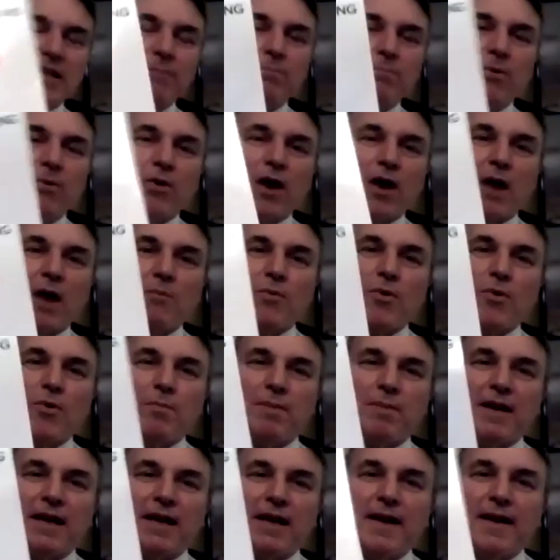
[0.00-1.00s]
the book I will
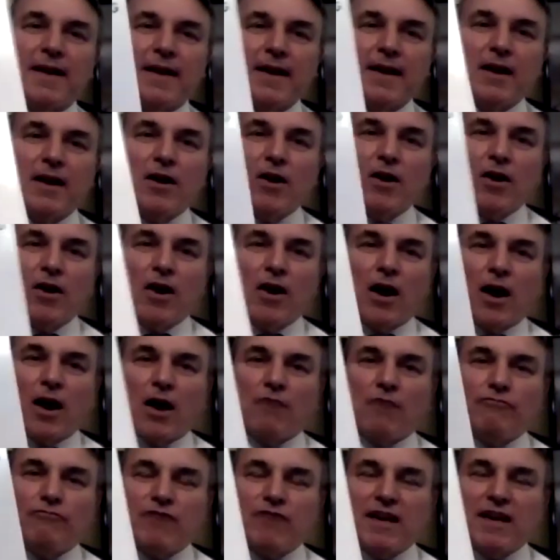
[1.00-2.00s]
be
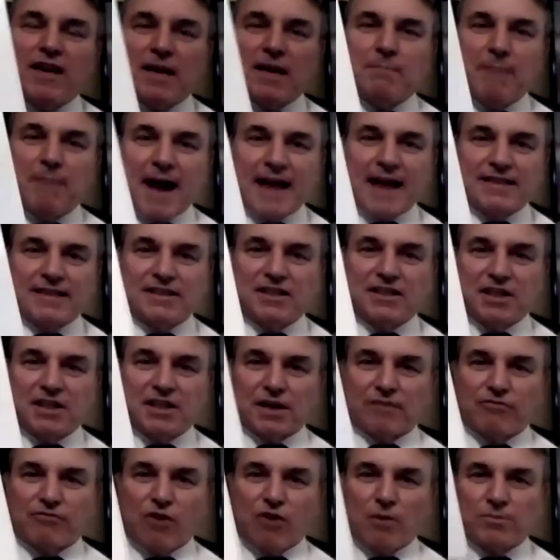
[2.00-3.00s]
uh, reading passages
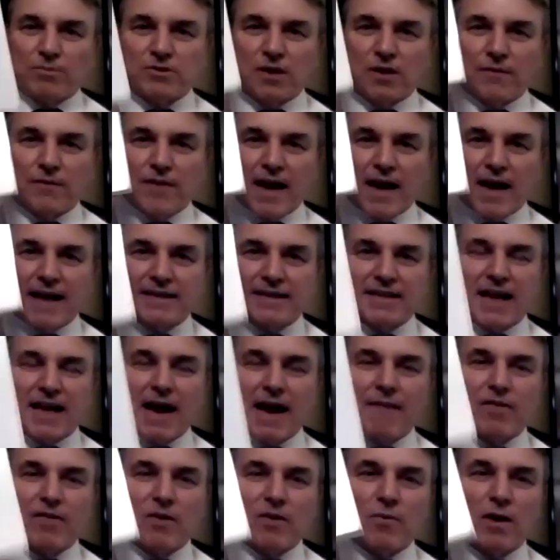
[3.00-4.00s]
from. So if you actually
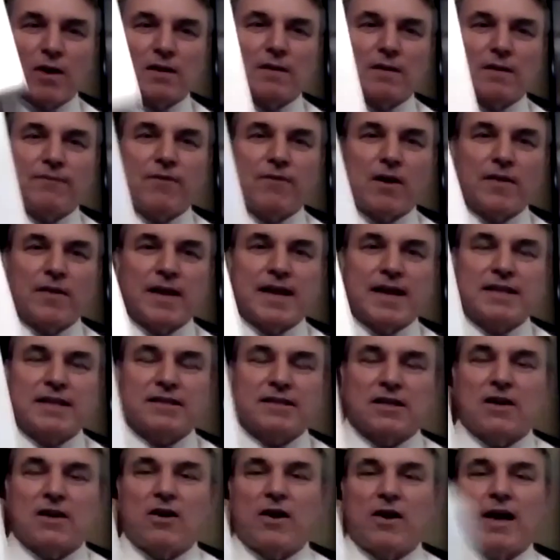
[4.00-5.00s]
have the one that Father
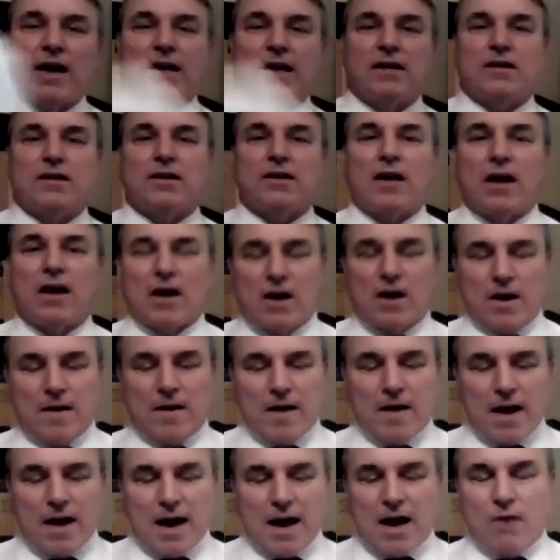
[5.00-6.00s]
Hezekiah uh,
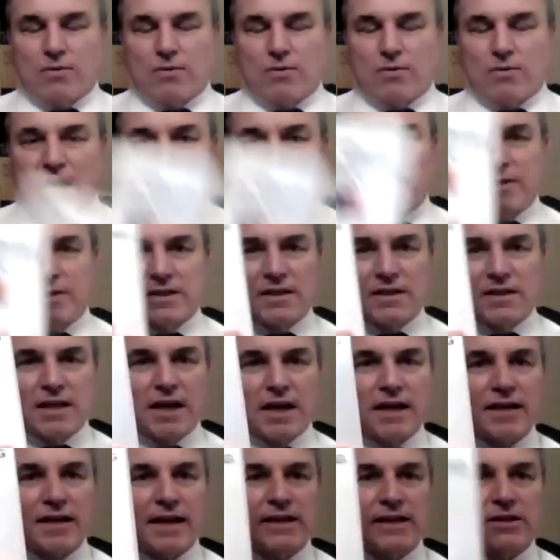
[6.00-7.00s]
held up, which is the
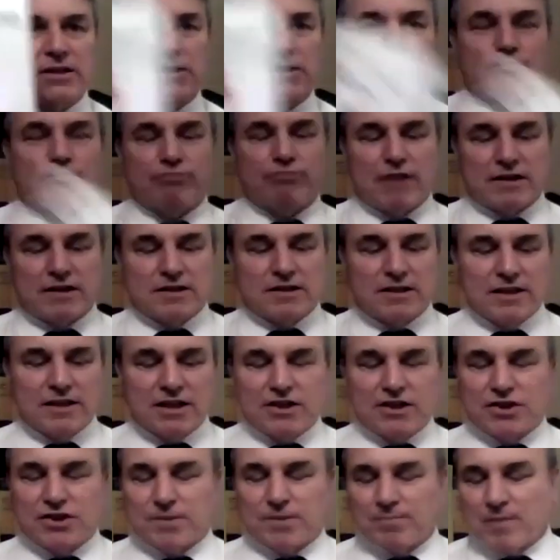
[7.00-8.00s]
Ignatius Press
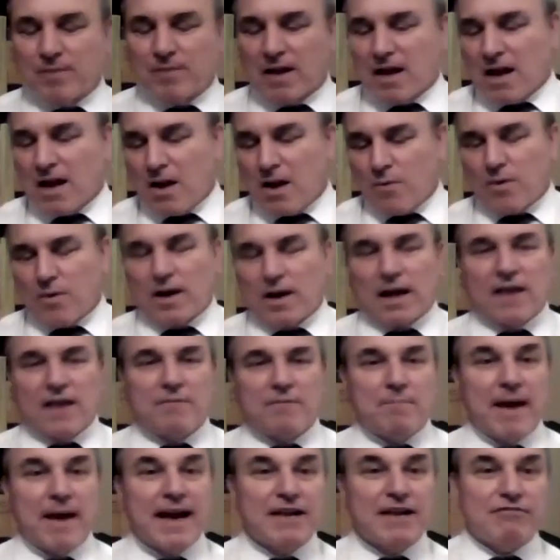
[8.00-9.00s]
edition, when I
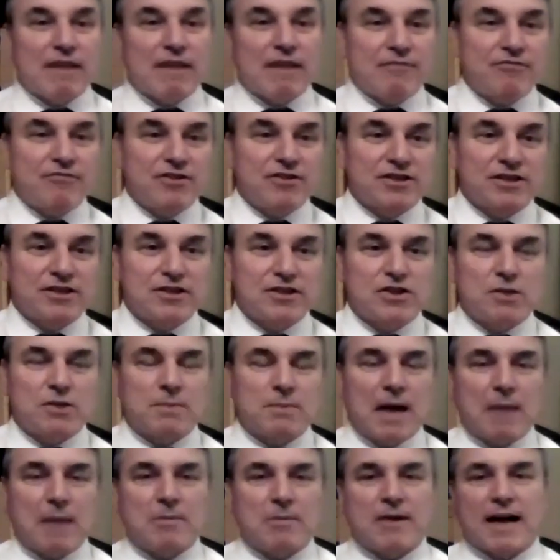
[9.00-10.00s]
give page references, you'll
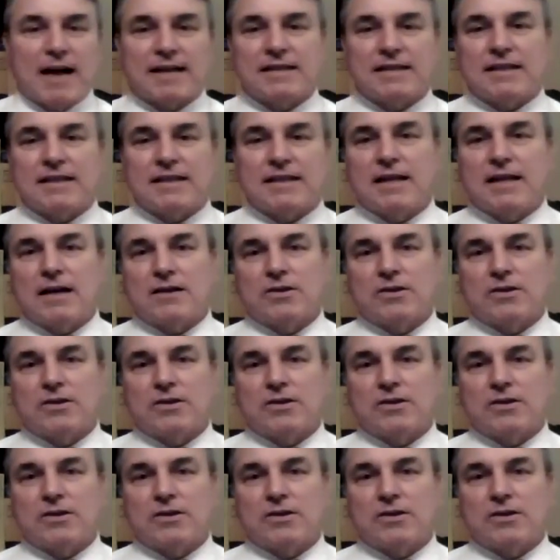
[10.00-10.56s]
be able to actually